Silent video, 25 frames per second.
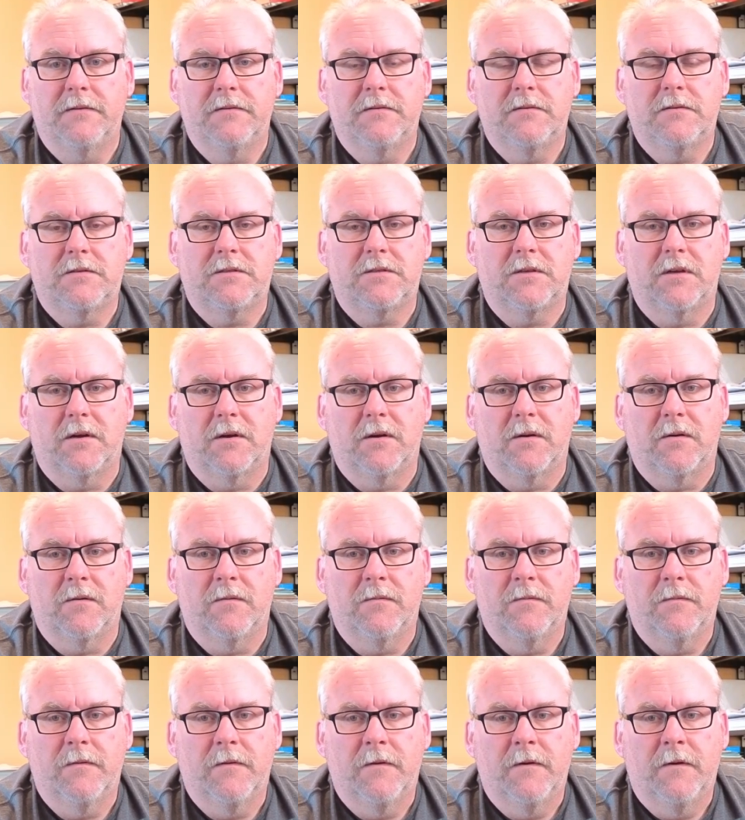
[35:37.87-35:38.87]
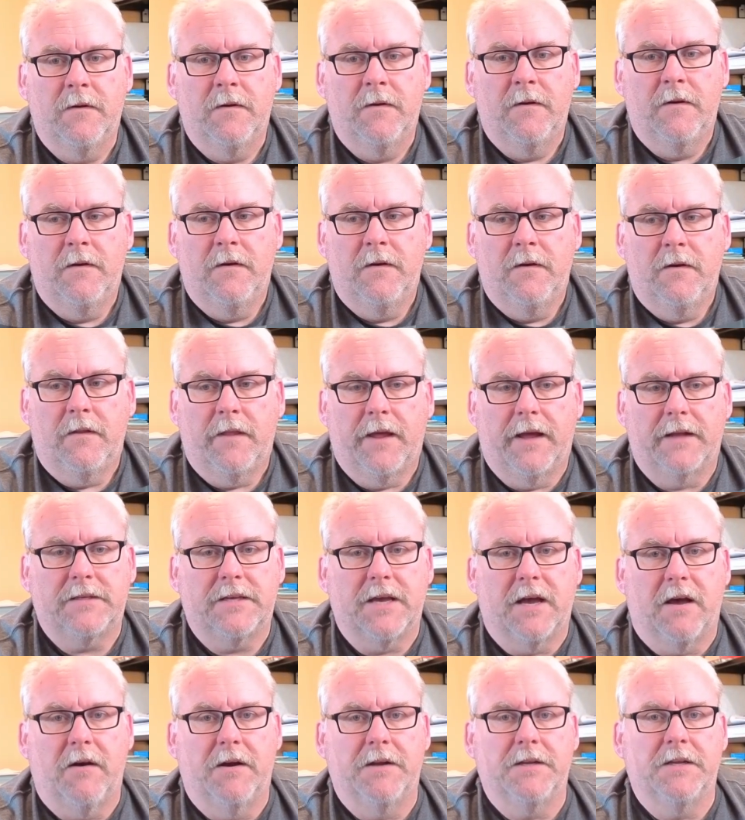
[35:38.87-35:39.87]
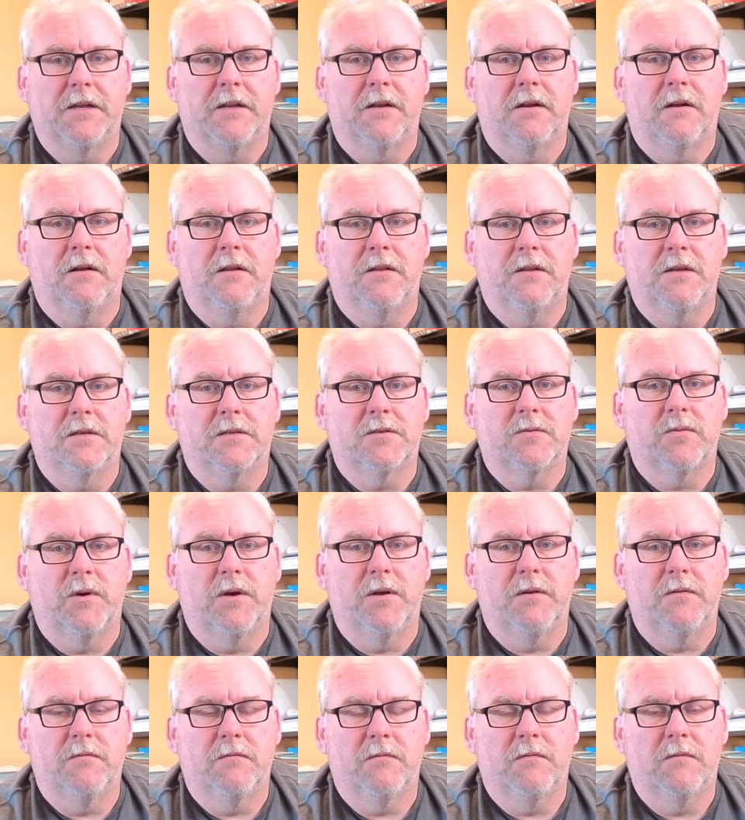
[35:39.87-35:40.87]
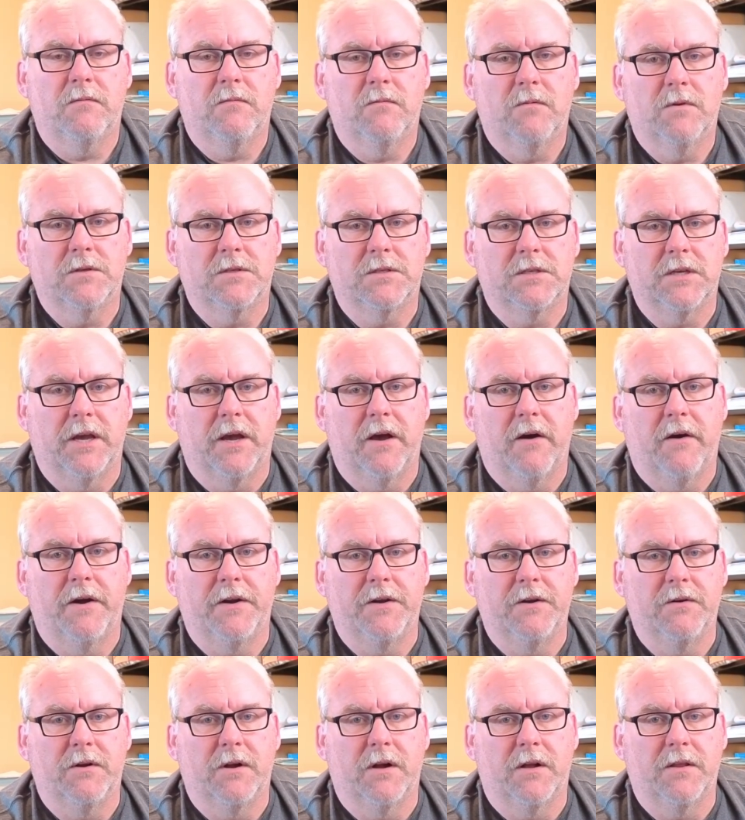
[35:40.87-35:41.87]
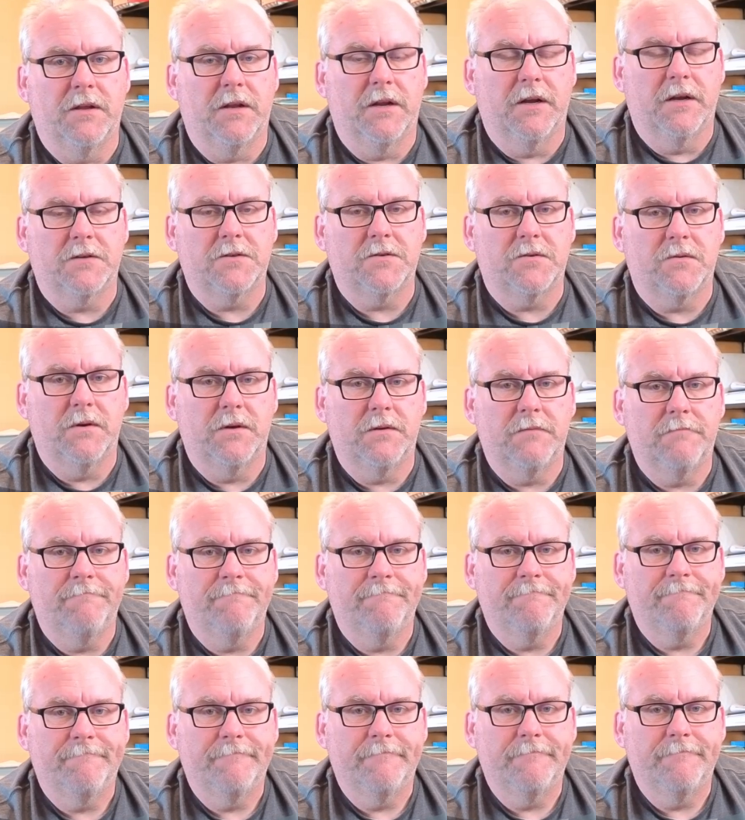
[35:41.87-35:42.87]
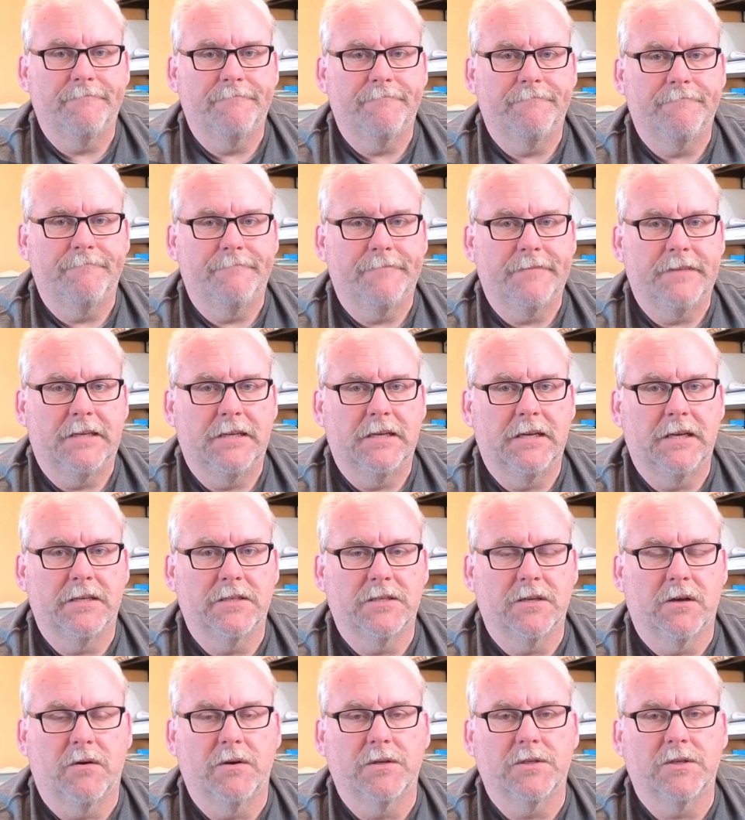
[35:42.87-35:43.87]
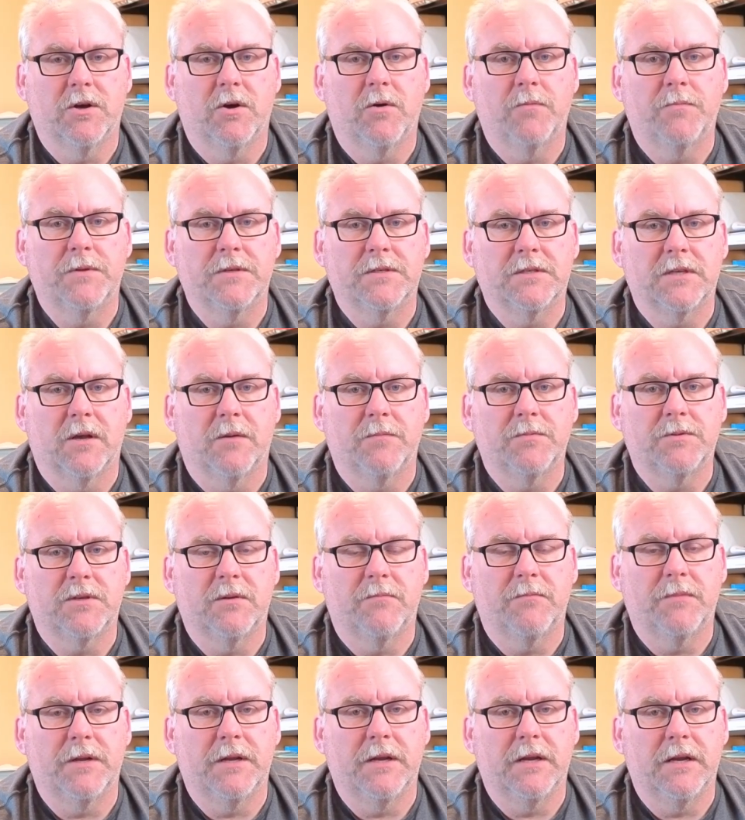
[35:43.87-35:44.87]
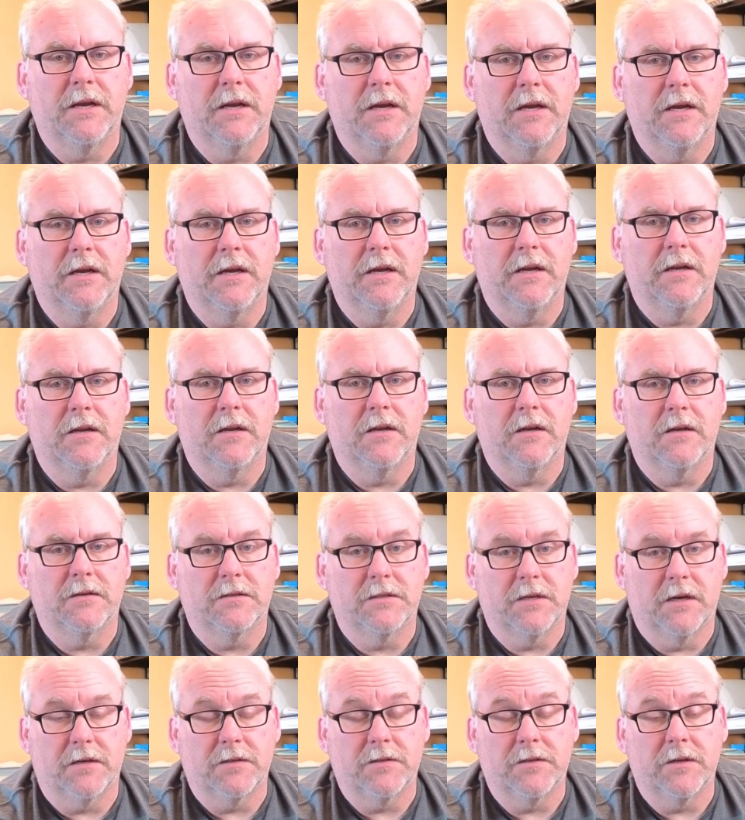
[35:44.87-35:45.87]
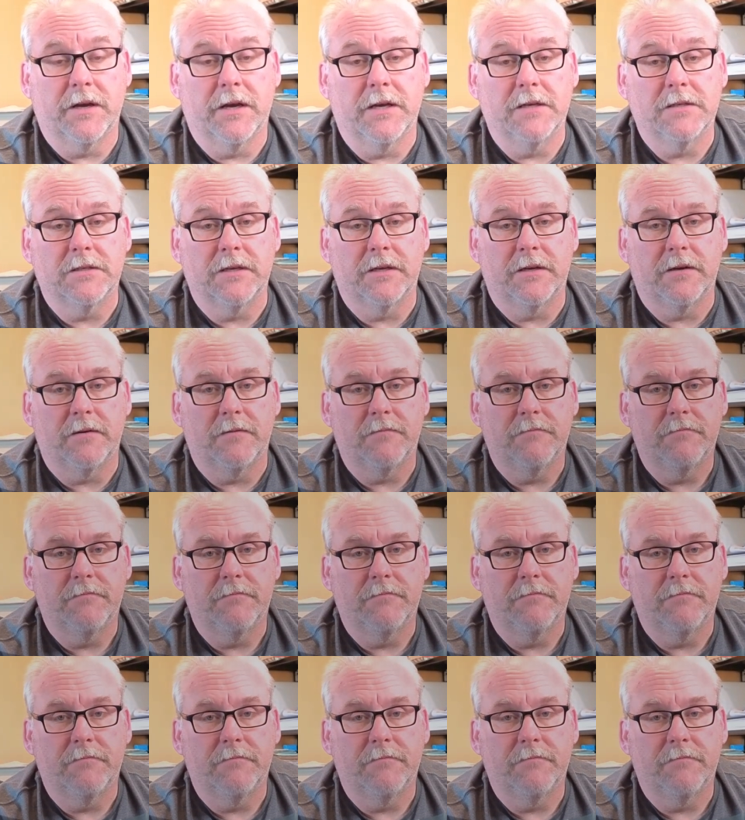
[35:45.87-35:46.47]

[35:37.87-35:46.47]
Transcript: So that's how I did it on this one. We'll see how I do it on the next one. As always, I hope this helps somebody, and I'll talk to you guys later.